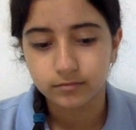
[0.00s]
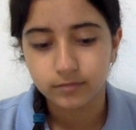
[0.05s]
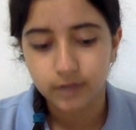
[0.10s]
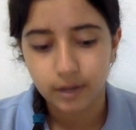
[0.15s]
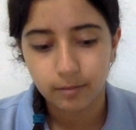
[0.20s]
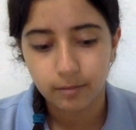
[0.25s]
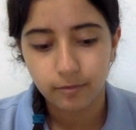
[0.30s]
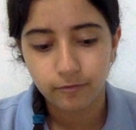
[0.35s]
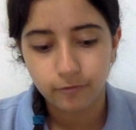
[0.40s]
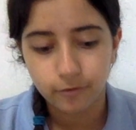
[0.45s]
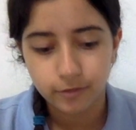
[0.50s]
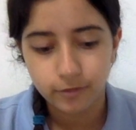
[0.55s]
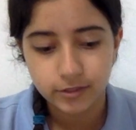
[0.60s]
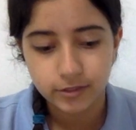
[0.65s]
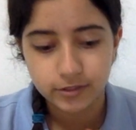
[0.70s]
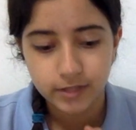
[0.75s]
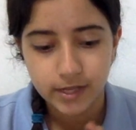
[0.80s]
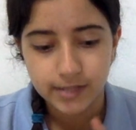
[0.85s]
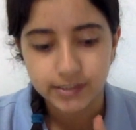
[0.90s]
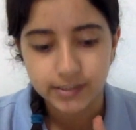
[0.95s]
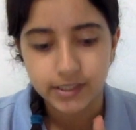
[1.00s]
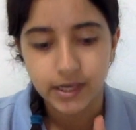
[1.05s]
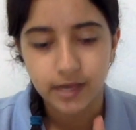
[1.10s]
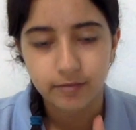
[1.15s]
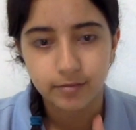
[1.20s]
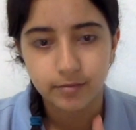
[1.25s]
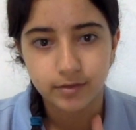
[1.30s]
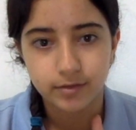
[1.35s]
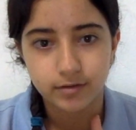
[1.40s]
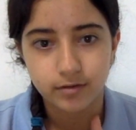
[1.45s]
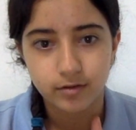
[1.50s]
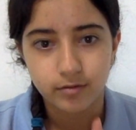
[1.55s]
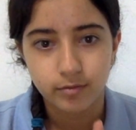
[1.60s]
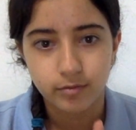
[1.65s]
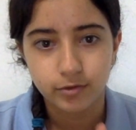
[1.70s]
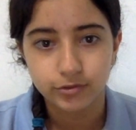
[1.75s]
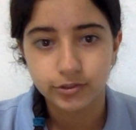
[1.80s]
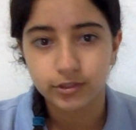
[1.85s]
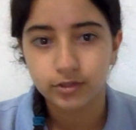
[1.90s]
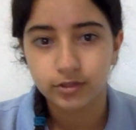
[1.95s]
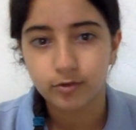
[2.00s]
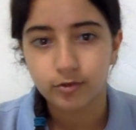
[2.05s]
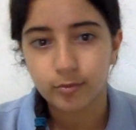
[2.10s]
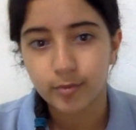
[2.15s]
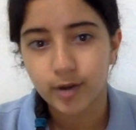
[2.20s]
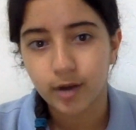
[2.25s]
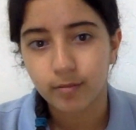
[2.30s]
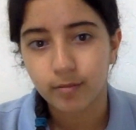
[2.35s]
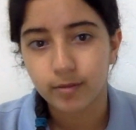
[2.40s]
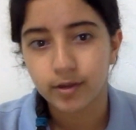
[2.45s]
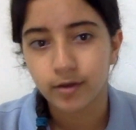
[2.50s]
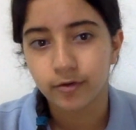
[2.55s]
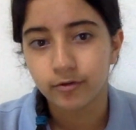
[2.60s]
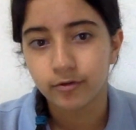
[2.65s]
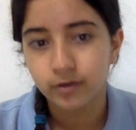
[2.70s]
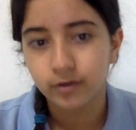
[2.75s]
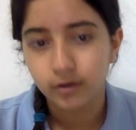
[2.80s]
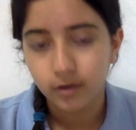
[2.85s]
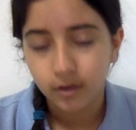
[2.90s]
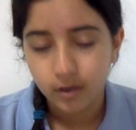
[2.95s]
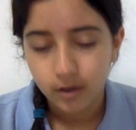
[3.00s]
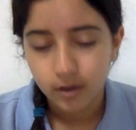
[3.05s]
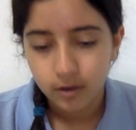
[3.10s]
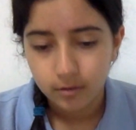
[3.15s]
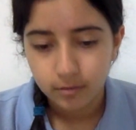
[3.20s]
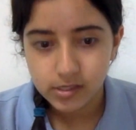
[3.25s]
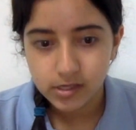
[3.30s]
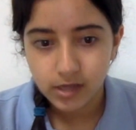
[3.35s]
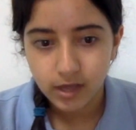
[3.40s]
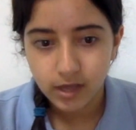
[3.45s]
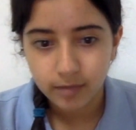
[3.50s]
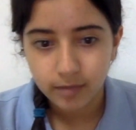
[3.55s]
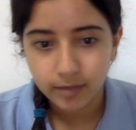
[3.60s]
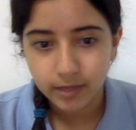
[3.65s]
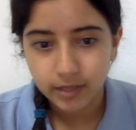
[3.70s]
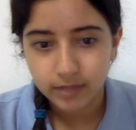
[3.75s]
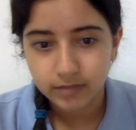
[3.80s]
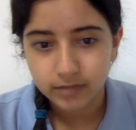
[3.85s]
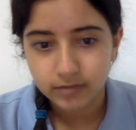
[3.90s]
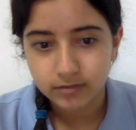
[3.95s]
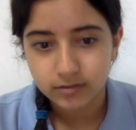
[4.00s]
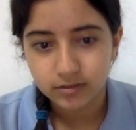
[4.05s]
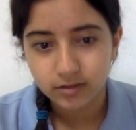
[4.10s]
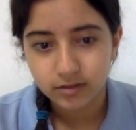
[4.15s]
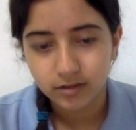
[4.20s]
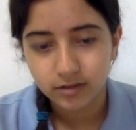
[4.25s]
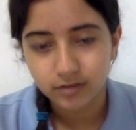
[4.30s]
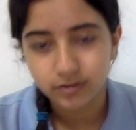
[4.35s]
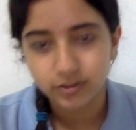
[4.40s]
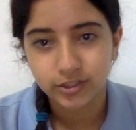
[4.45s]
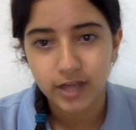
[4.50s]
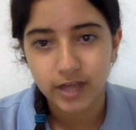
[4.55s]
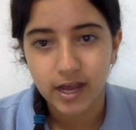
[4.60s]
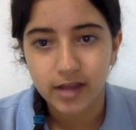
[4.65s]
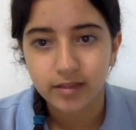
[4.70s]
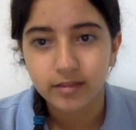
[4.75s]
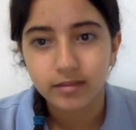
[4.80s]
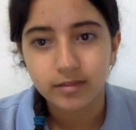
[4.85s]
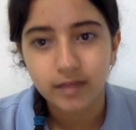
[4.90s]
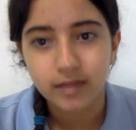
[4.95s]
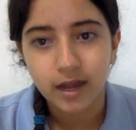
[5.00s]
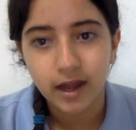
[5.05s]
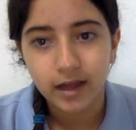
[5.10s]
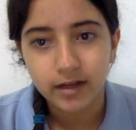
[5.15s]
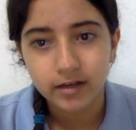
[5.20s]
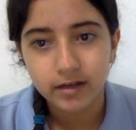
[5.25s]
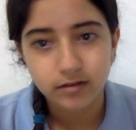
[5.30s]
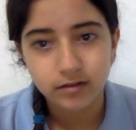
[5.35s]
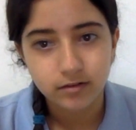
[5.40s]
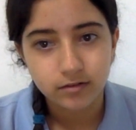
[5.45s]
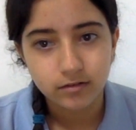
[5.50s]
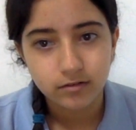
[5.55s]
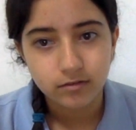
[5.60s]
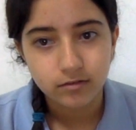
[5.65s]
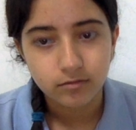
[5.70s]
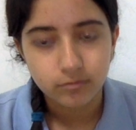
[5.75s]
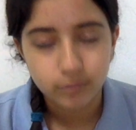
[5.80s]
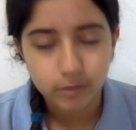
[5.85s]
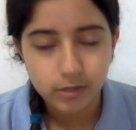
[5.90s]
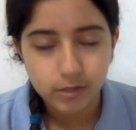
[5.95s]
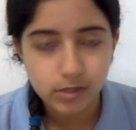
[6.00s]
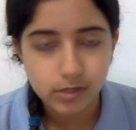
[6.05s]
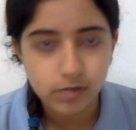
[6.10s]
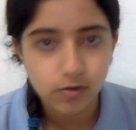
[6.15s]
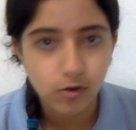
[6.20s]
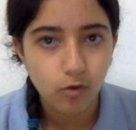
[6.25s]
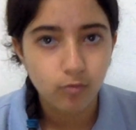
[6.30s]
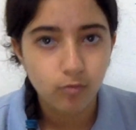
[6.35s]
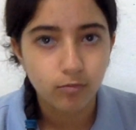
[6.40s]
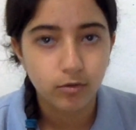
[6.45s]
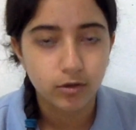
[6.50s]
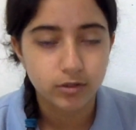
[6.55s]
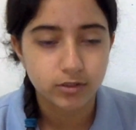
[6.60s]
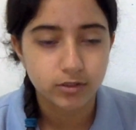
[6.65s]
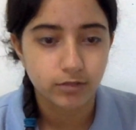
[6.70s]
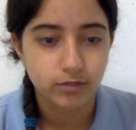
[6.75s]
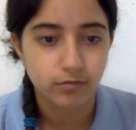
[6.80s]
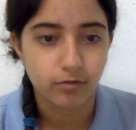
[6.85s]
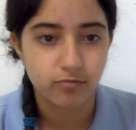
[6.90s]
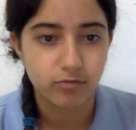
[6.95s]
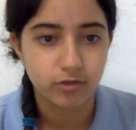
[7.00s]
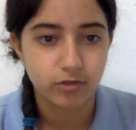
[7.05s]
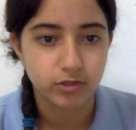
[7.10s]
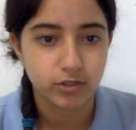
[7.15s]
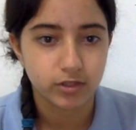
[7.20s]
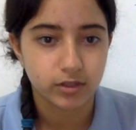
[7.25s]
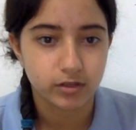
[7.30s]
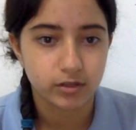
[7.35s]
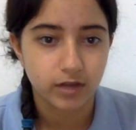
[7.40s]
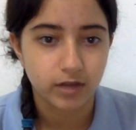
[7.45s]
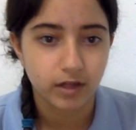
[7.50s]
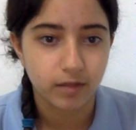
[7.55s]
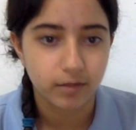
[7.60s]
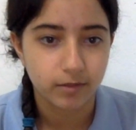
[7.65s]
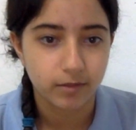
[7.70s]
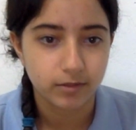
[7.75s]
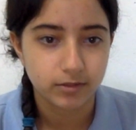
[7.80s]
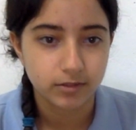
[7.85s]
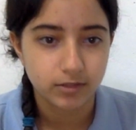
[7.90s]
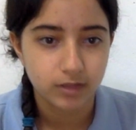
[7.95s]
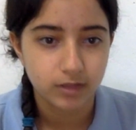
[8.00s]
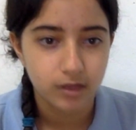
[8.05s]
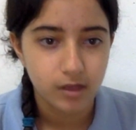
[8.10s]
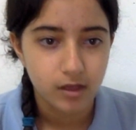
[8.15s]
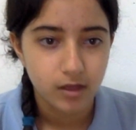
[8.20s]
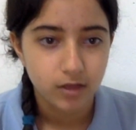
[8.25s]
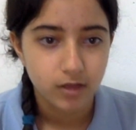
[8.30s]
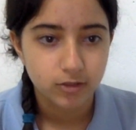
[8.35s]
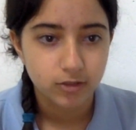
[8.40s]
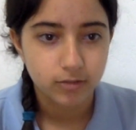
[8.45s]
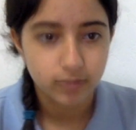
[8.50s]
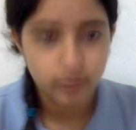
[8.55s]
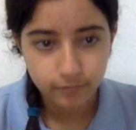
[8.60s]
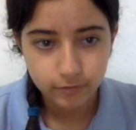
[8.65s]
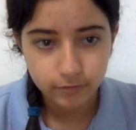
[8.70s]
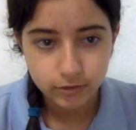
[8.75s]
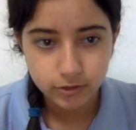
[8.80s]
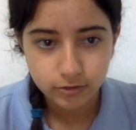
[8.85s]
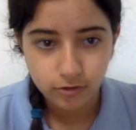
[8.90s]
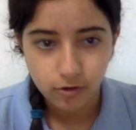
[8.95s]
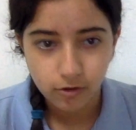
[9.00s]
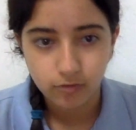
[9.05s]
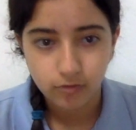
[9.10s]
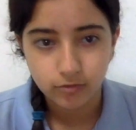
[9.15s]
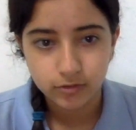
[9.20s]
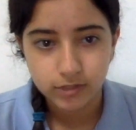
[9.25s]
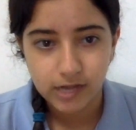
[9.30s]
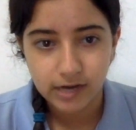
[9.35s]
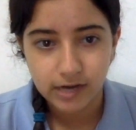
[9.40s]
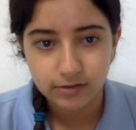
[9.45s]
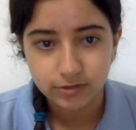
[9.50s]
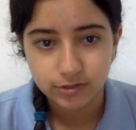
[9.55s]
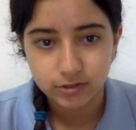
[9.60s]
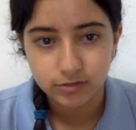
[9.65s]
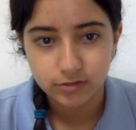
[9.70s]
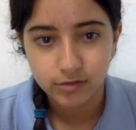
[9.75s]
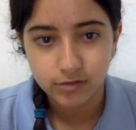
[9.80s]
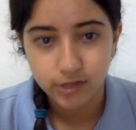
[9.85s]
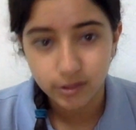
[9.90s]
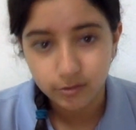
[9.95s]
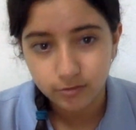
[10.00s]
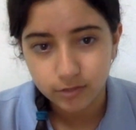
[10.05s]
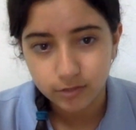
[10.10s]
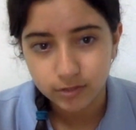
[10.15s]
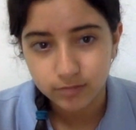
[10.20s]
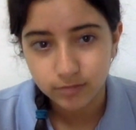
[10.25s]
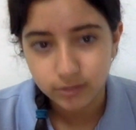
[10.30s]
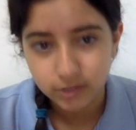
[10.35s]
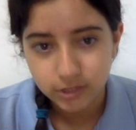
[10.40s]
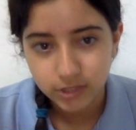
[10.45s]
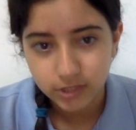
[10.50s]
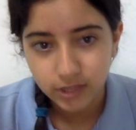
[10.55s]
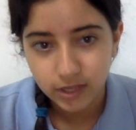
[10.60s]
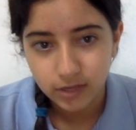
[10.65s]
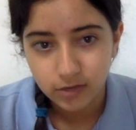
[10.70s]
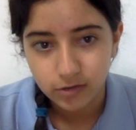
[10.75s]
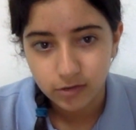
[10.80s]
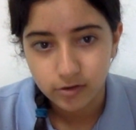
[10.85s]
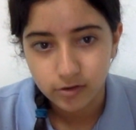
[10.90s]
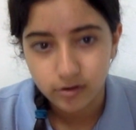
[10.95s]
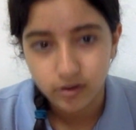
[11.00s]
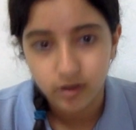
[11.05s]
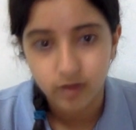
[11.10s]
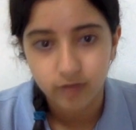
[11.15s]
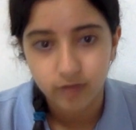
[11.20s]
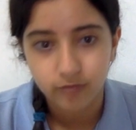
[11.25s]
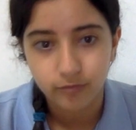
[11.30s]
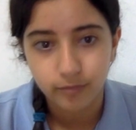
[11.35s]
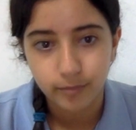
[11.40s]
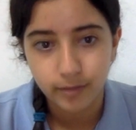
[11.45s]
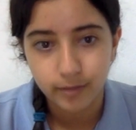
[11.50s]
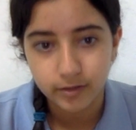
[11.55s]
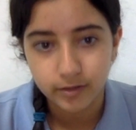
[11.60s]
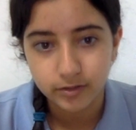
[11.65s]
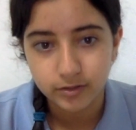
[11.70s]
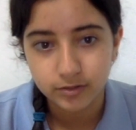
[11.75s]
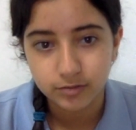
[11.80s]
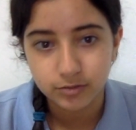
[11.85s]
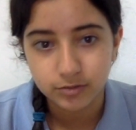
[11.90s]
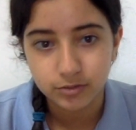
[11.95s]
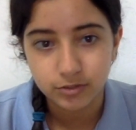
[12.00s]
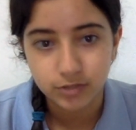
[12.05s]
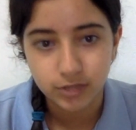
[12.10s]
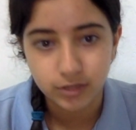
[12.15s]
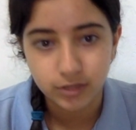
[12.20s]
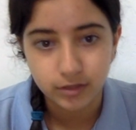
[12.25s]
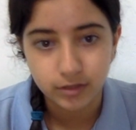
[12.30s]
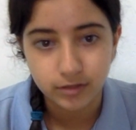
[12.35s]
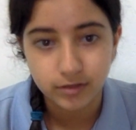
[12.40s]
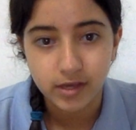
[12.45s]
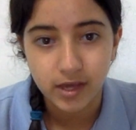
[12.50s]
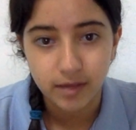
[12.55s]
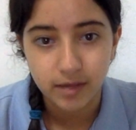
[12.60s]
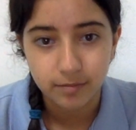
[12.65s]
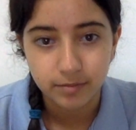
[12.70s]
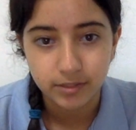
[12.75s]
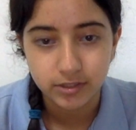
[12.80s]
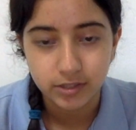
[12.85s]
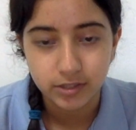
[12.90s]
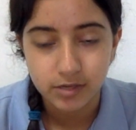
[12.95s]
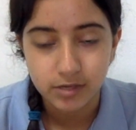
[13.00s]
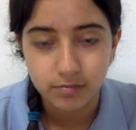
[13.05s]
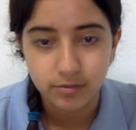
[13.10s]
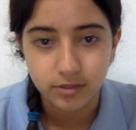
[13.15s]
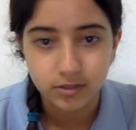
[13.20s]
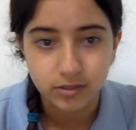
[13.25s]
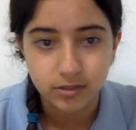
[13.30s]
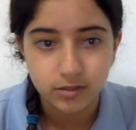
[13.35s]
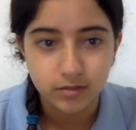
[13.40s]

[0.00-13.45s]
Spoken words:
Now, before this class, I've been composing a little bit on my own, but I began to understand that I didn't really know much of the music theory elements. So my first goal was that I was going to read through as much as I could of Barron's Music Theory AP study book.